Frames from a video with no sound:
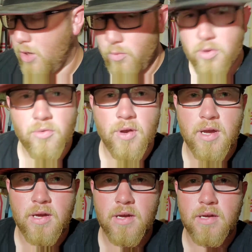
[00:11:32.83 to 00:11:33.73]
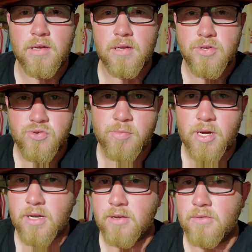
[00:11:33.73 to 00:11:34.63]
will ride a street
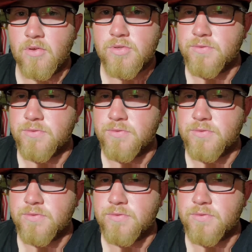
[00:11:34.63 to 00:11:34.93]
bike. Those are